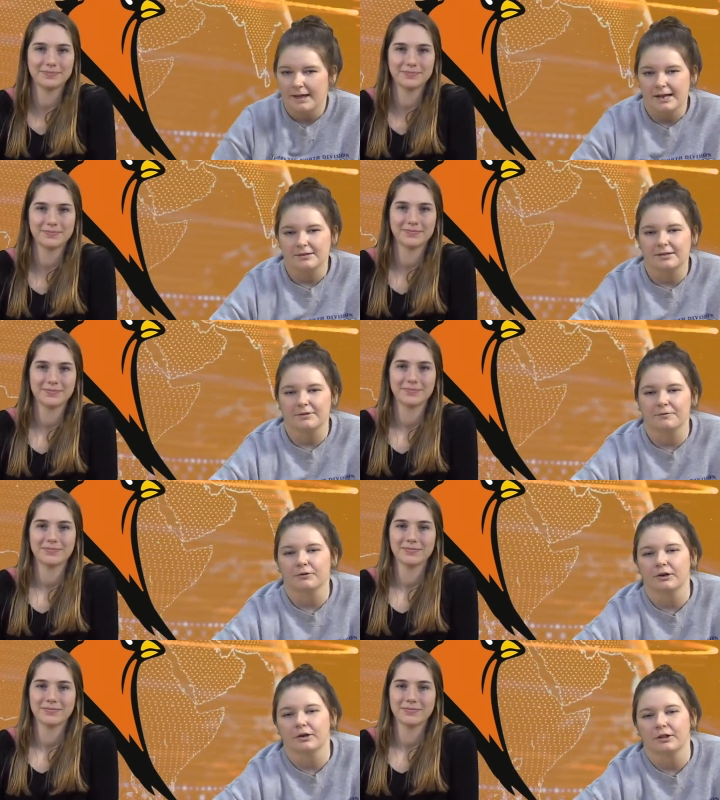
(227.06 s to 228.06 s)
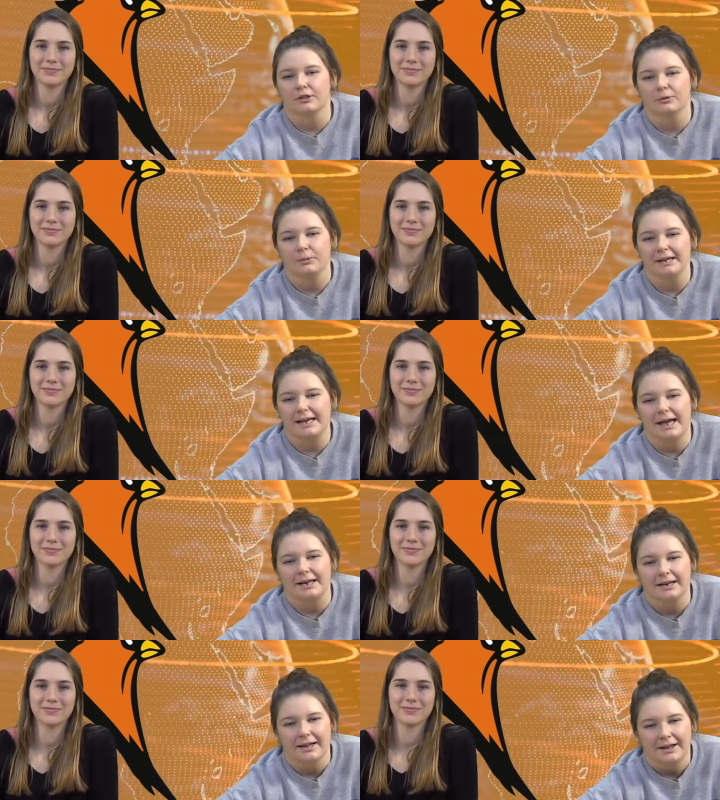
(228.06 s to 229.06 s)
Speaker 1: That's it for the
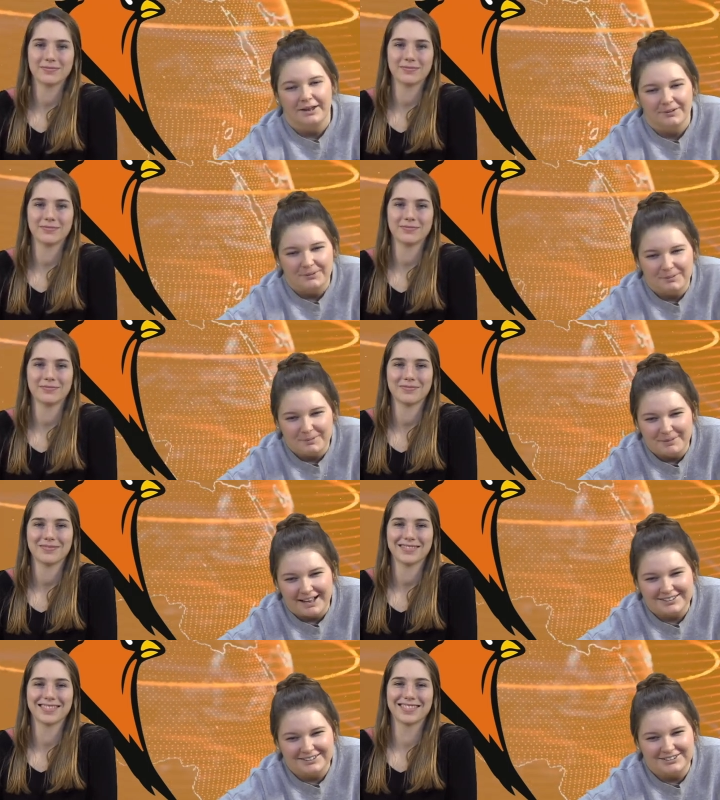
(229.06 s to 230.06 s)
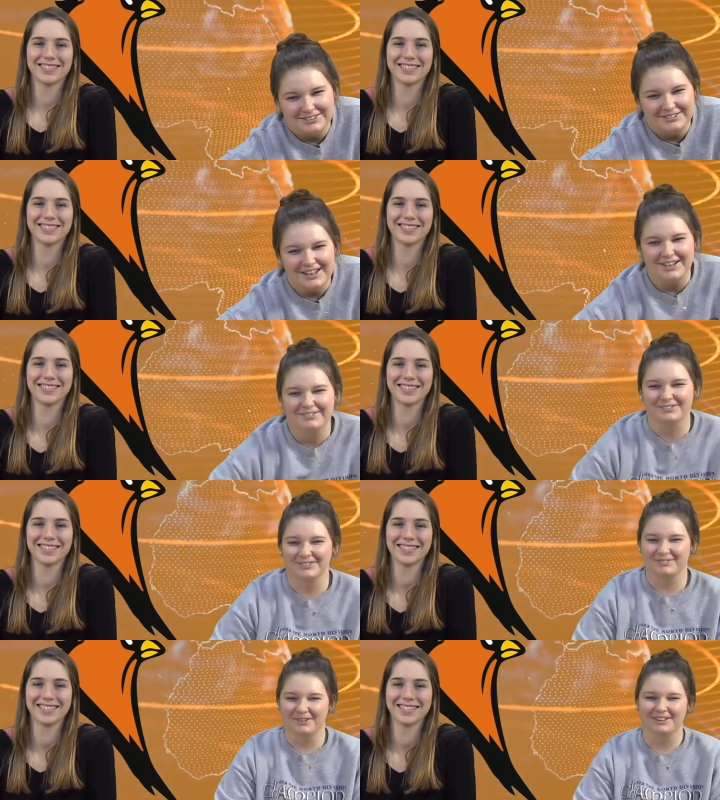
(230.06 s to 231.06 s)
weekend. We'll be back to Tuesday
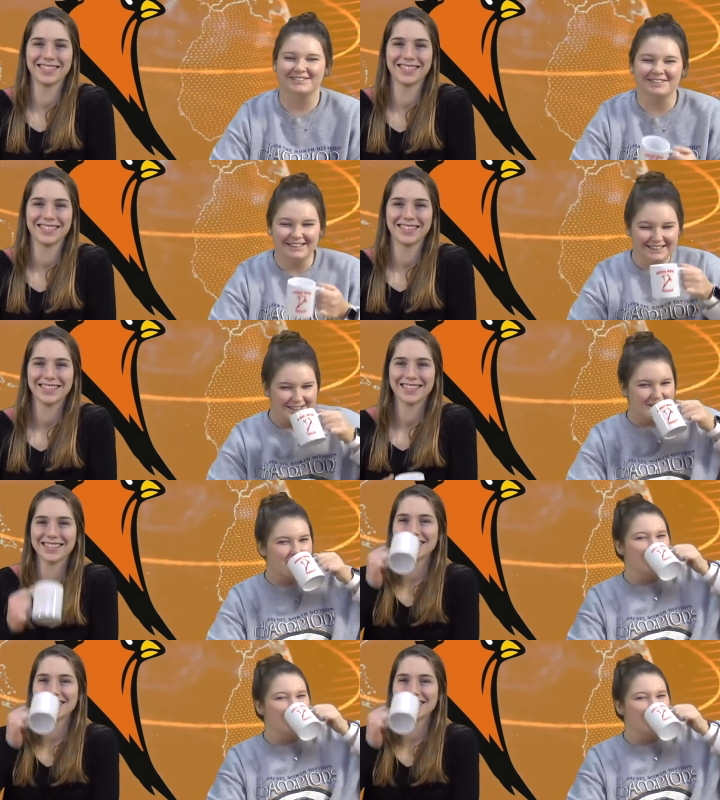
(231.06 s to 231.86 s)
for more tea.